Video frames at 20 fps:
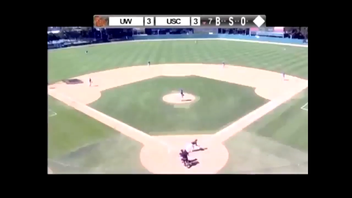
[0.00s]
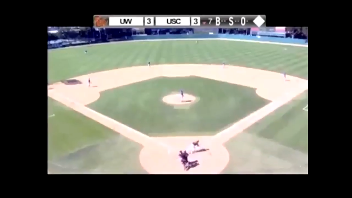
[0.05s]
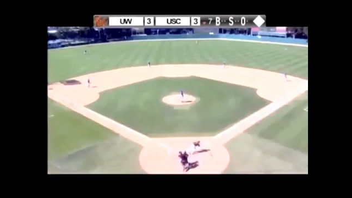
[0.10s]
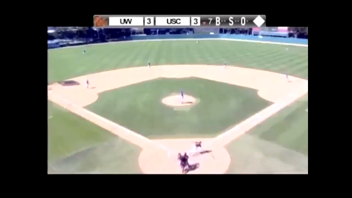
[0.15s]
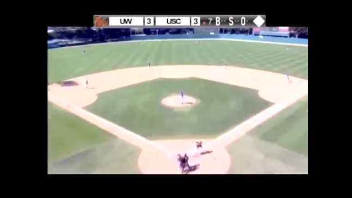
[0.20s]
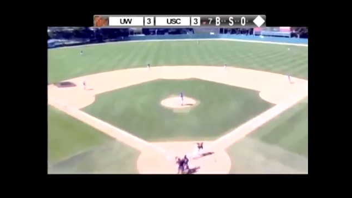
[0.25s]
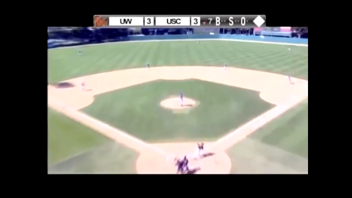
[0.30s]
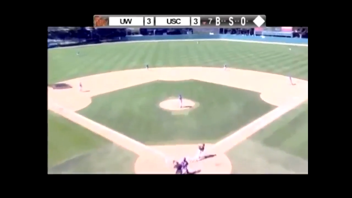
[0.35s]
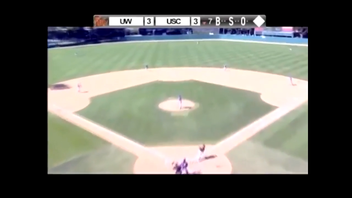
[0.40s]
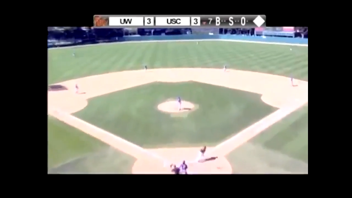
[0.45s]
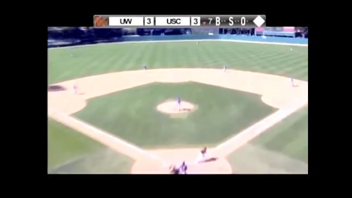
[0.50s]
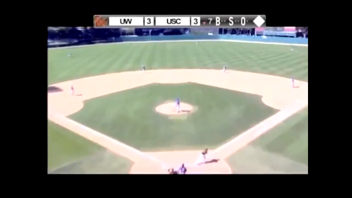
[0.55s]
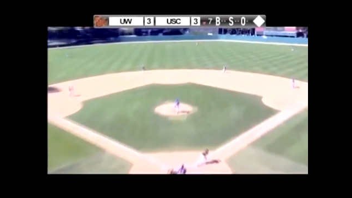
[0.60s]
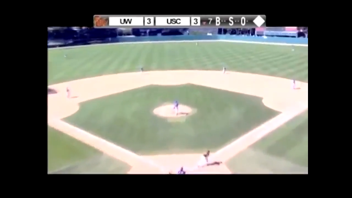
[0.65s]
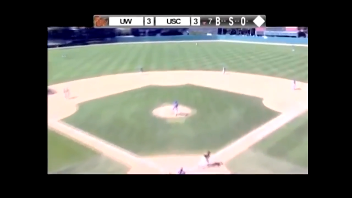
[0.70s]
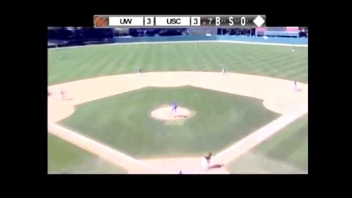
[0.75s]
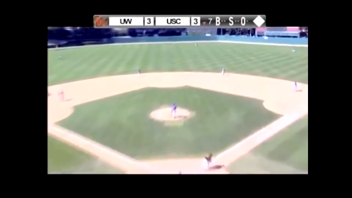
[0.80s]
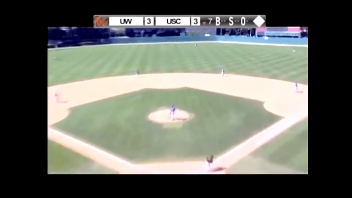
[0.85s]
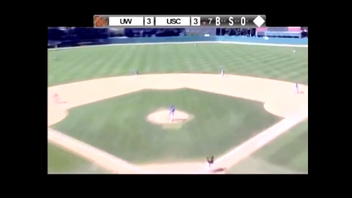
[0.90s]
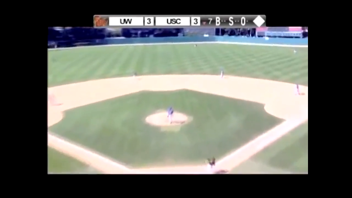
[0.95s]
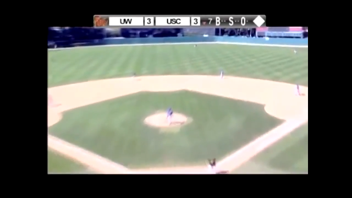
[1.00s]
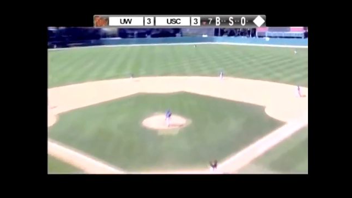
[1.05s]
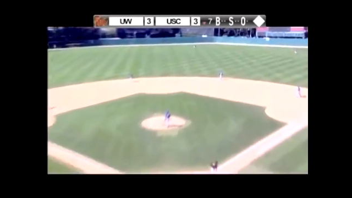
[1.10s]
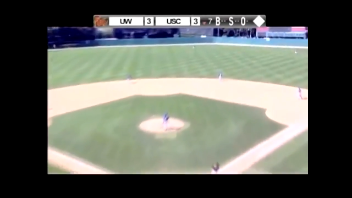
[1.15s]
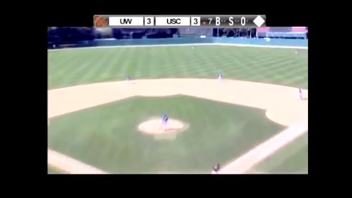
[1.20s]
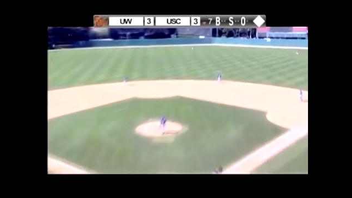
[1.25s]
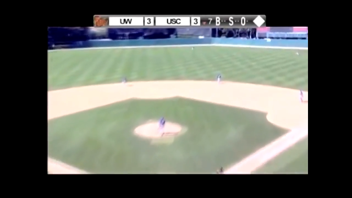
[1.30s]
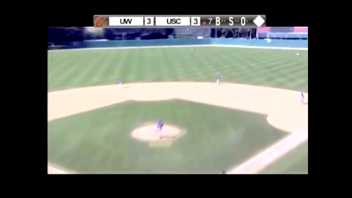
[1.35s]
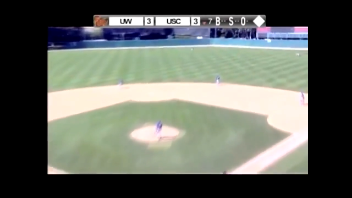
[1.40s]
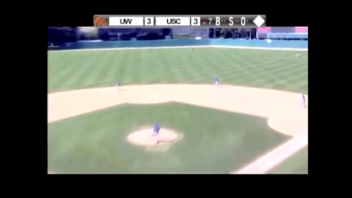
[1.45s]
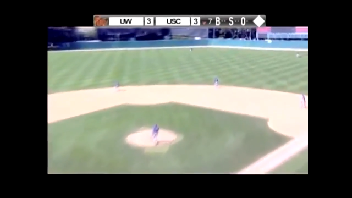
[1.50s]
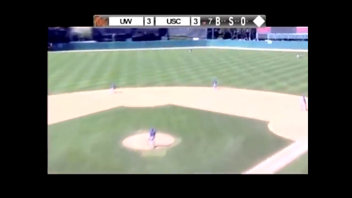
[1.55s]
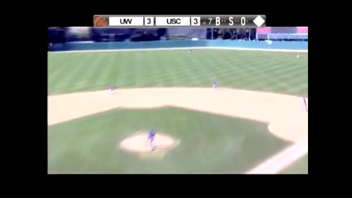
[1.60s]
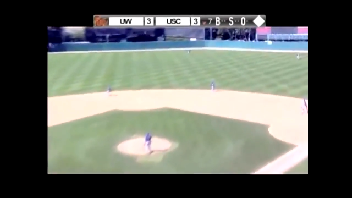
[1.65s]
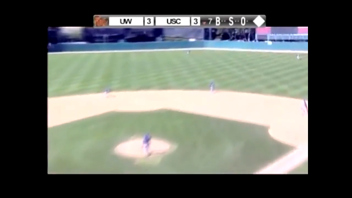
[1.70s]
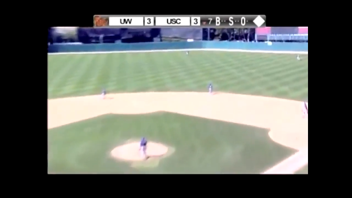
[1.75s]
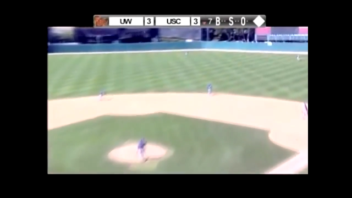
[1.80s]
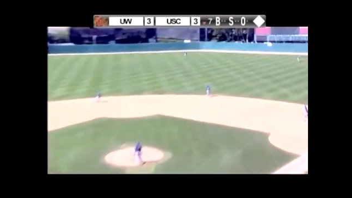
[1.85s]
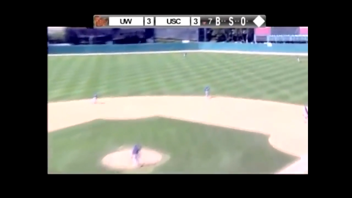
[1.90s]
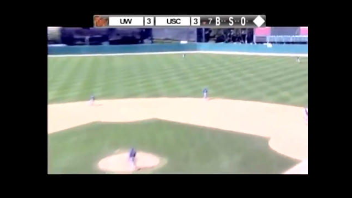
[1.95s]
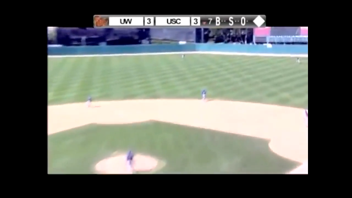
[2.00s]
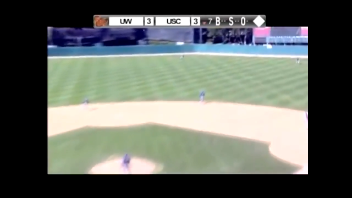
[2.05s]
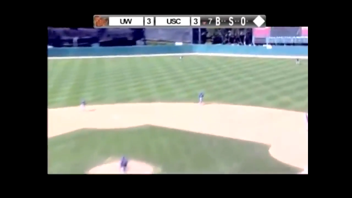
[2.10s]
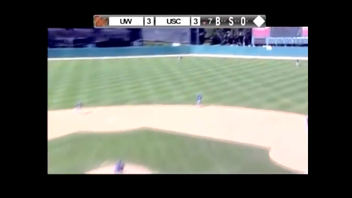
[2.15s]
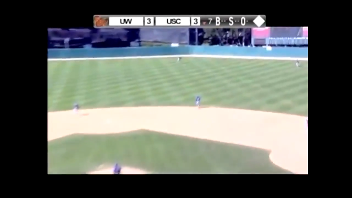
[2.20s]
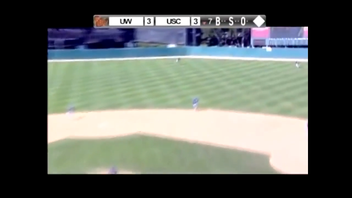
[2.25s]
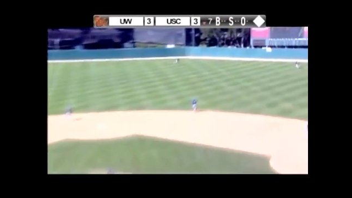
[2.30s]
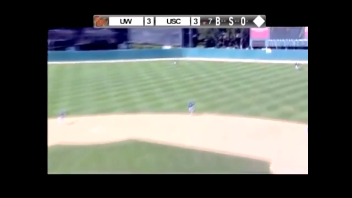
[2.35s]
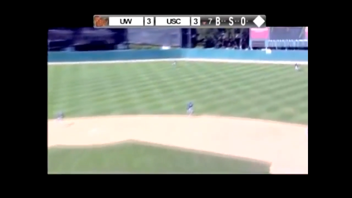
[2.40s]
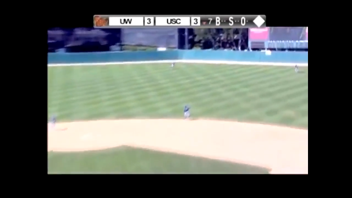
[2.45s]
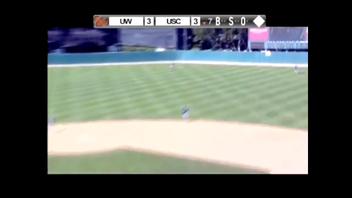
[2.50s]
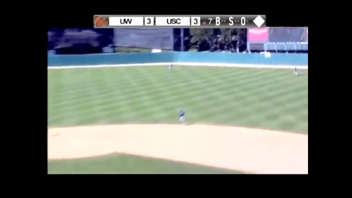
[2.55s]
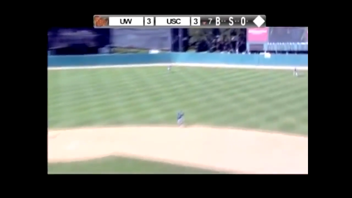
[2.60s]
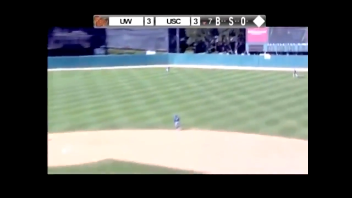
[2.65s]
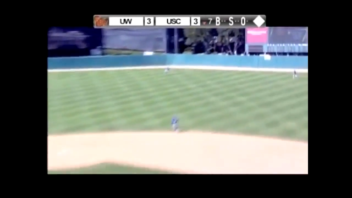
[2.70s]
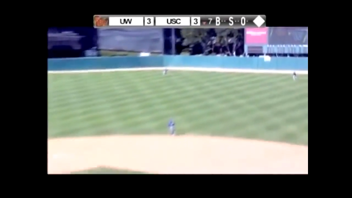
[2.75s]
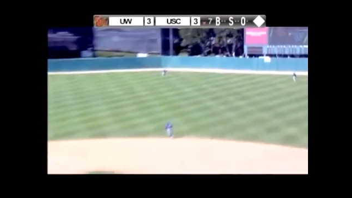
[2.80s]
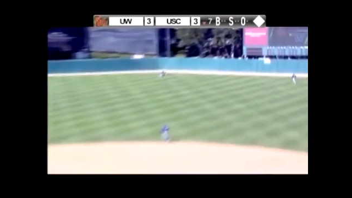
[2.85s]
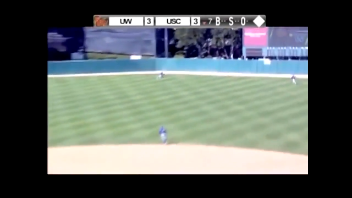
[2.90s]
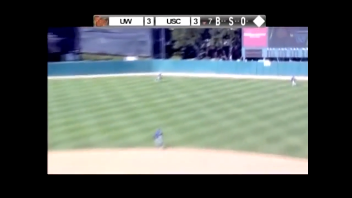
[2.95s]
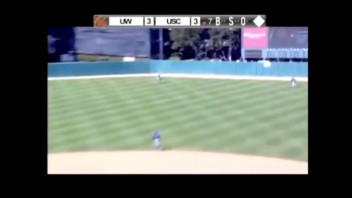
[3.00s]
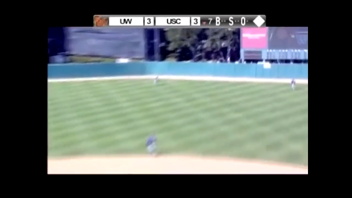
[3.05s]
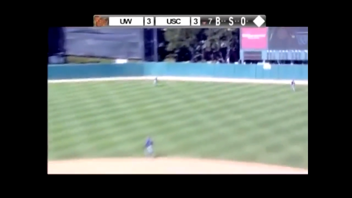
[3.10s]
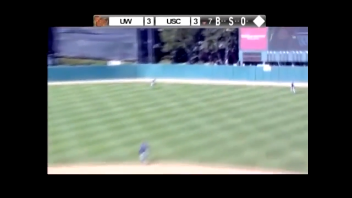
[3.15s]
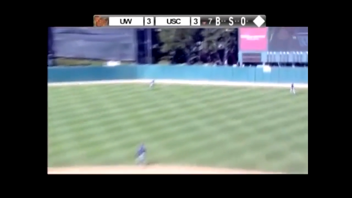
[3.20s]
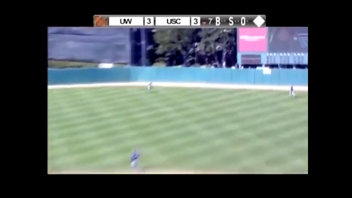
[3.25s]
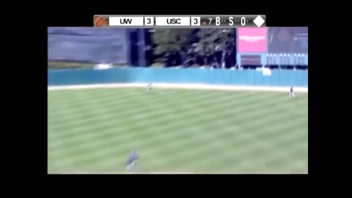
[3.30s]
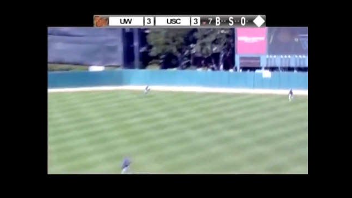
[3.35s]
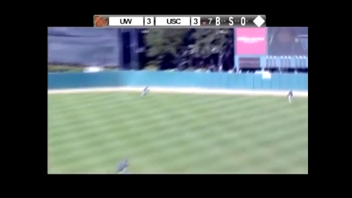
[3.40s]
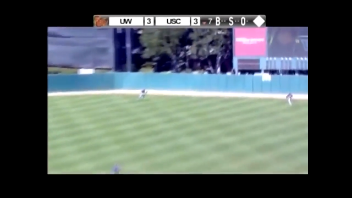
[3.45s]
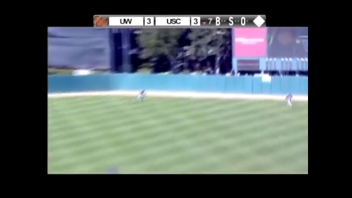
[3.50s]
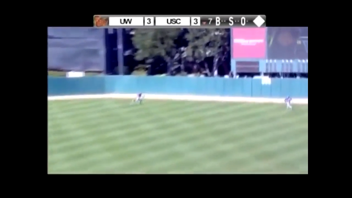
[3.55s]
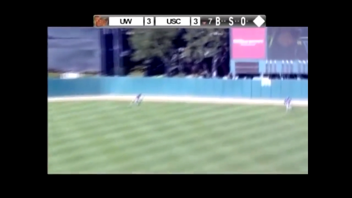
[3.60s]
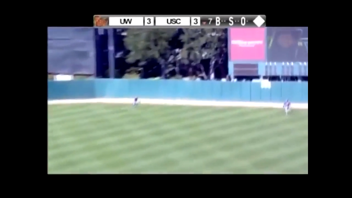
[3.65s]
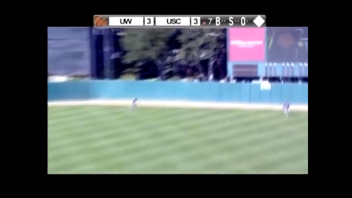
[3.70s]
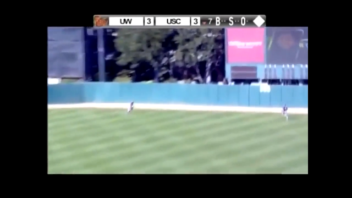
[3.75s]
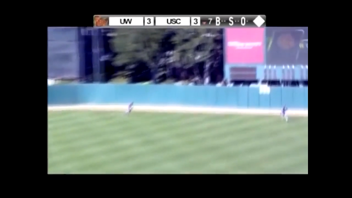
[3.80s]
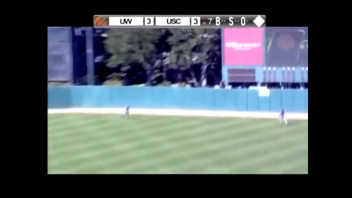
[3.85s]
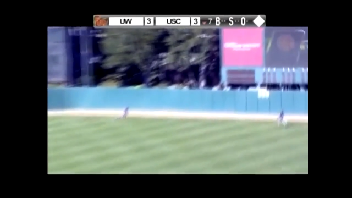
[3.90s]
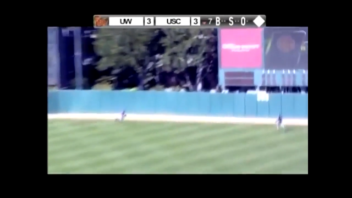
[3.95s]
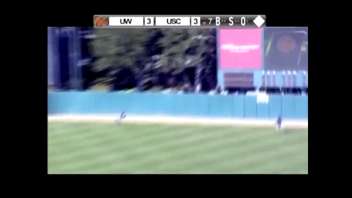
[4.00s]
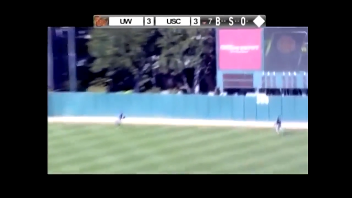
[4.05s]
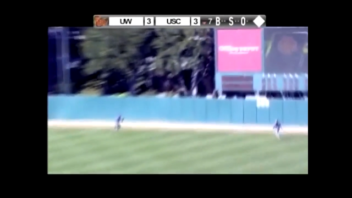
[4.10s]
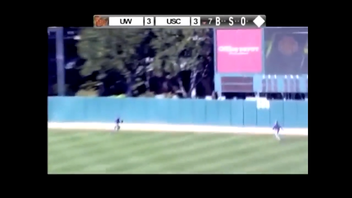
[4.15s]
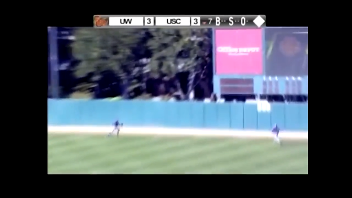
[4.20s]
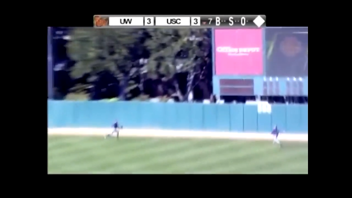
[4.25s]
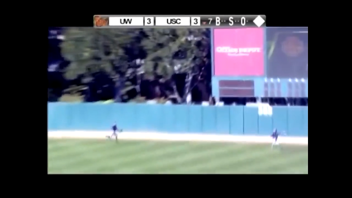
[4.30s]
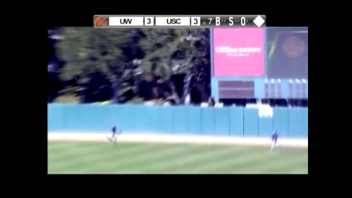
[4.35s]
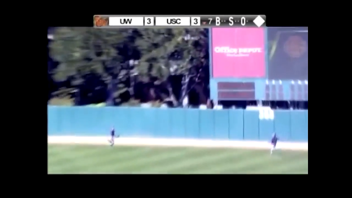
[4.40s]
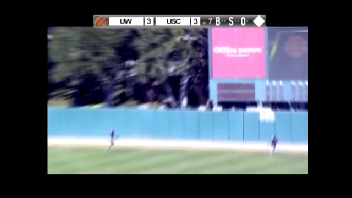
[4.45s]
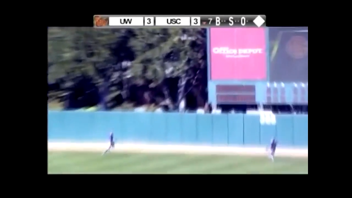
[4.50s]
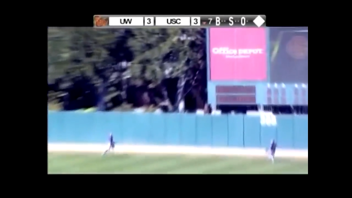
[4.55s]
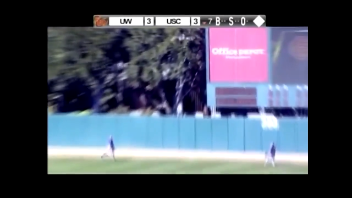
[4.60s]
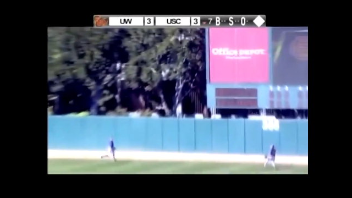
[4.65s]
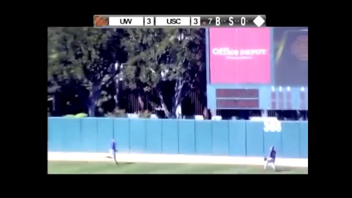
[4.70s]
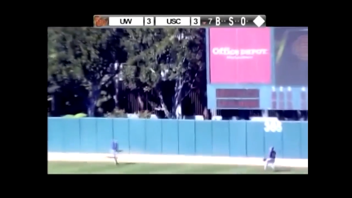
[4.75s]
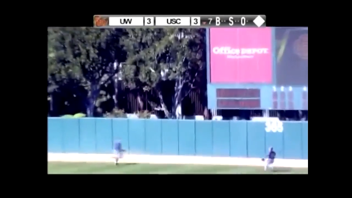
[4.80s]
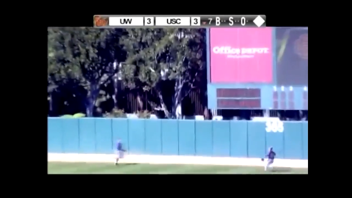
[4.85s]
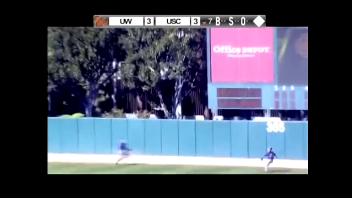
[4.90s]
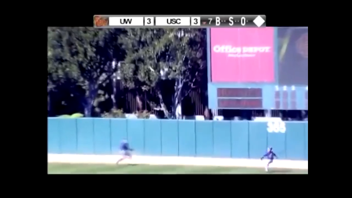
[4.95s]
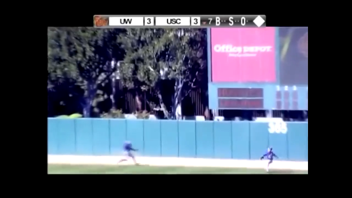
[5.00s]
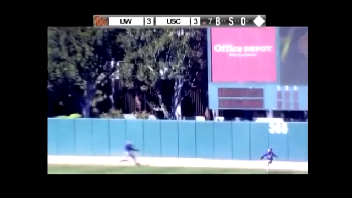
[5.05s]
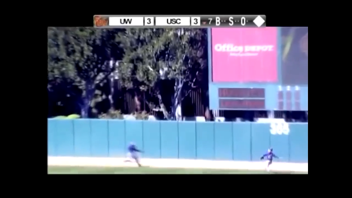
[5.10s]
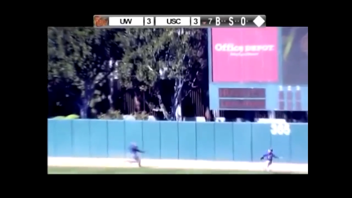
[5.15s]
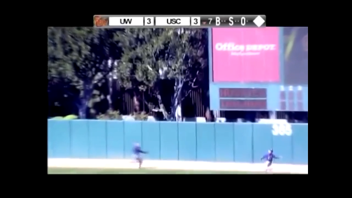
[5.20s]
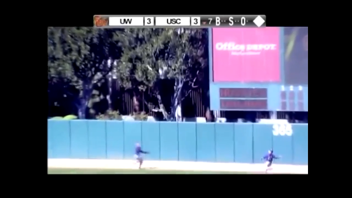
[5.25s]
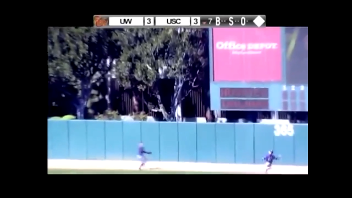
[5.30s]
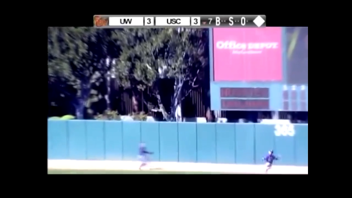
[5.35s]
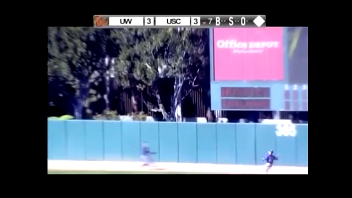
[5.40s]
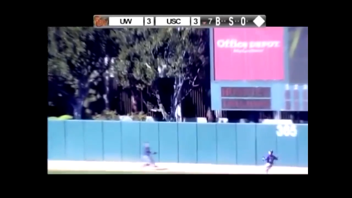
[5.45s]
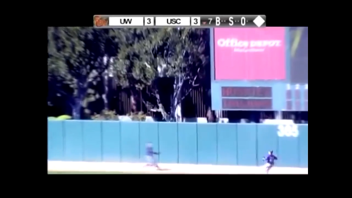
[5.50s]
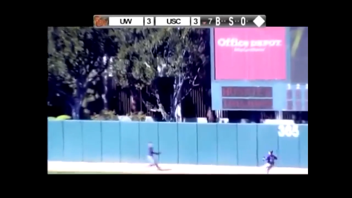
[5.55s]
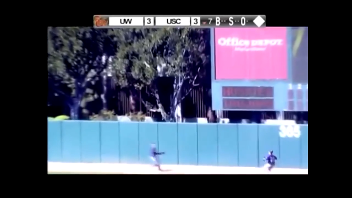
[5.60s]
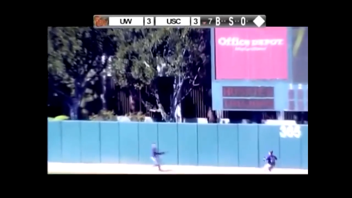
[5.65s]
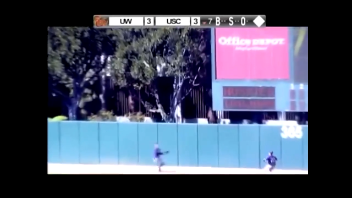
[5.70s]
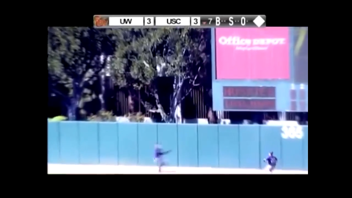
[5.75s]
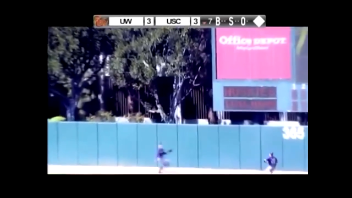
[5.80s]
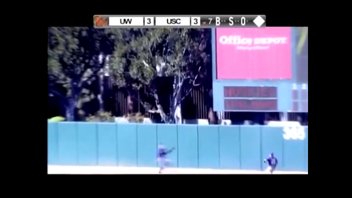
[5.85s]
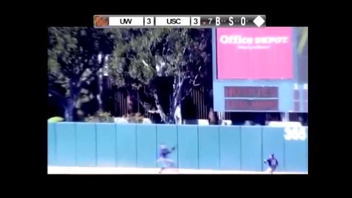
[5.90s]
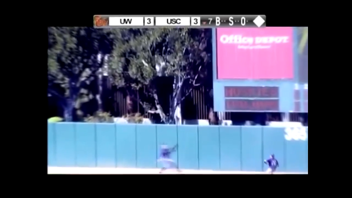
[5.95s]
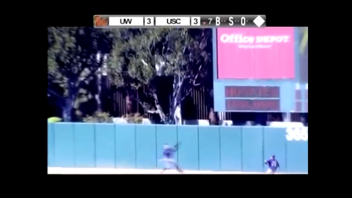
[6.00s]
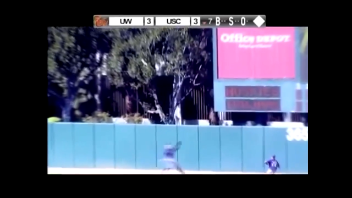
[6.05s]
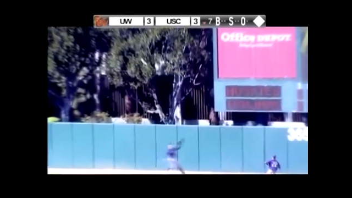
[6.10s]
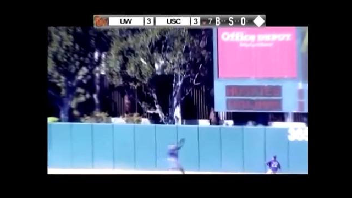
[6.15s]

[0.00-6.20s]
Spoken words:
Nobody's mouth can be seen.